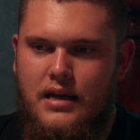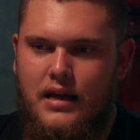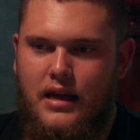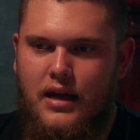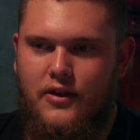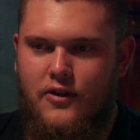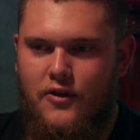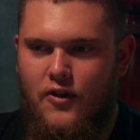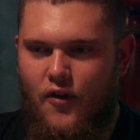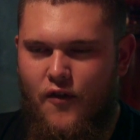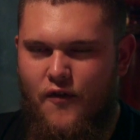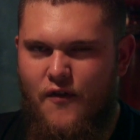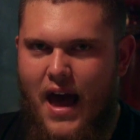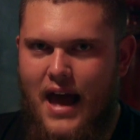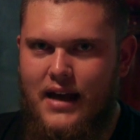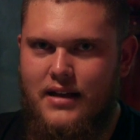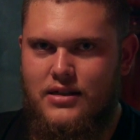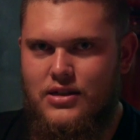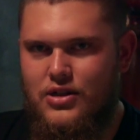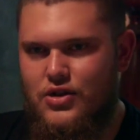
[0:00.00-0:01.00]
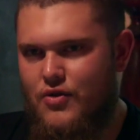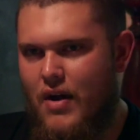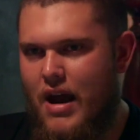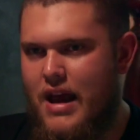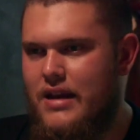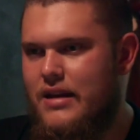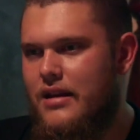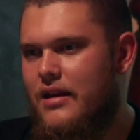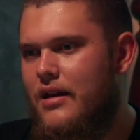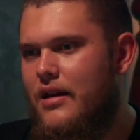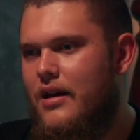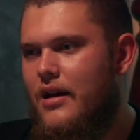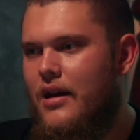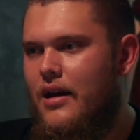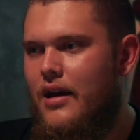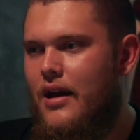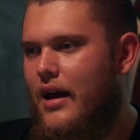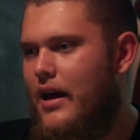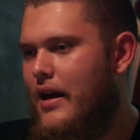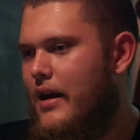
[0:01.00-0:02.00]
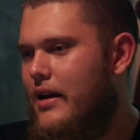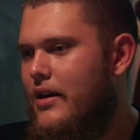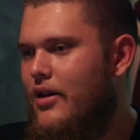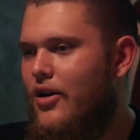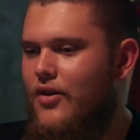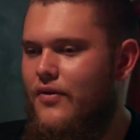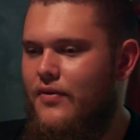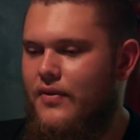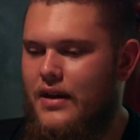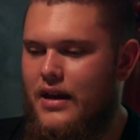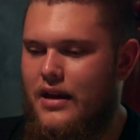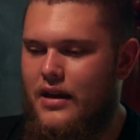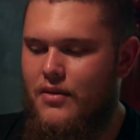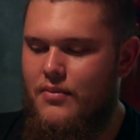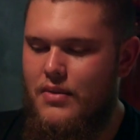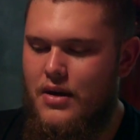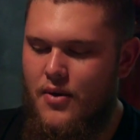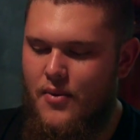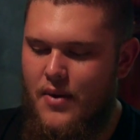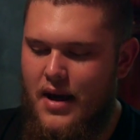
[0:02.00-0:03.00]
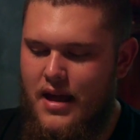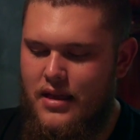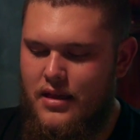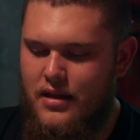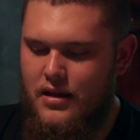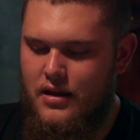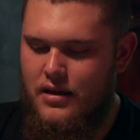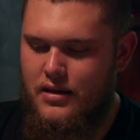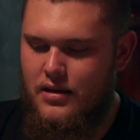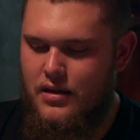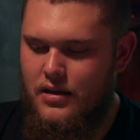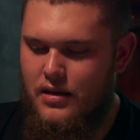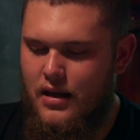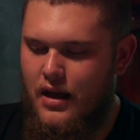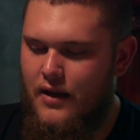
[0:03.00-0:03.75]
get those facts straight. And hopefully it can be a way that